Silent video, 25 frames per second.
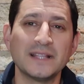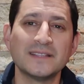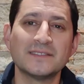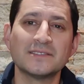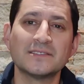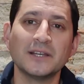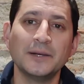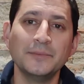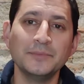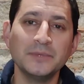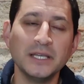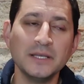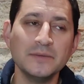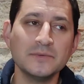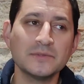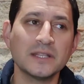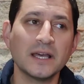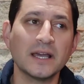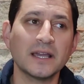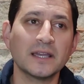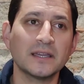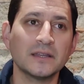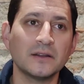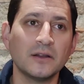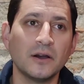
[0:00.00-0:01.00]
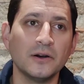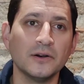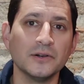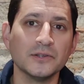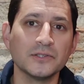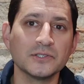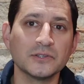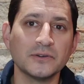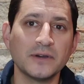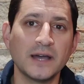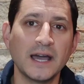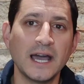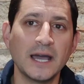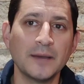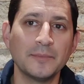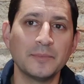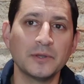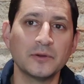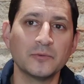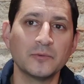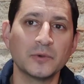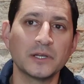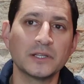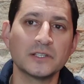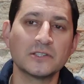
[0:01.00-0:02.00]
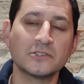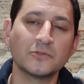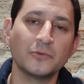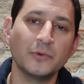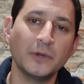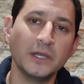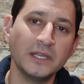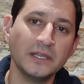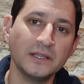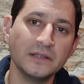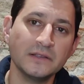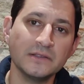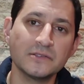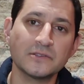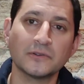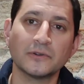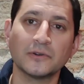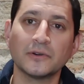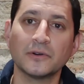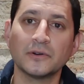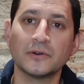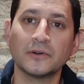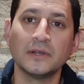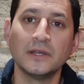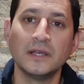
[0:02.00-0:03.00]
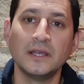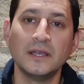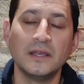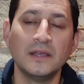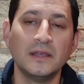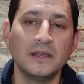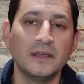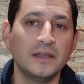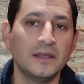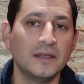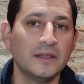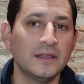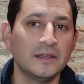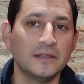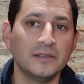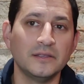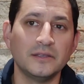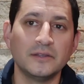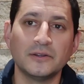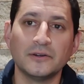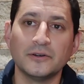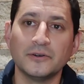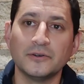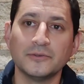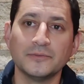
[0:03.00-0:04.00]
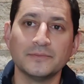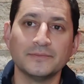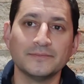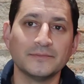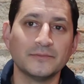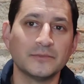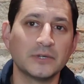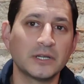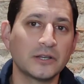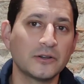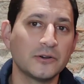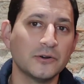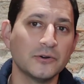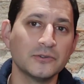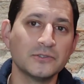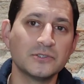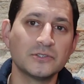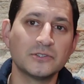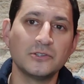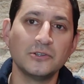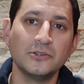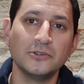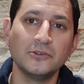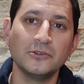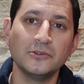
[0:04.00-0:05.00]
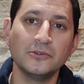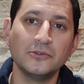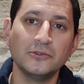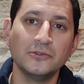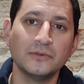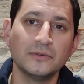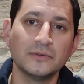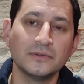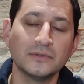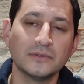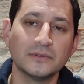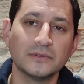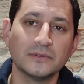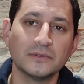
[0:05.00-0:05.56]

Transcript: And sometimes that can also happen when it swings, or, you know, when it goes to,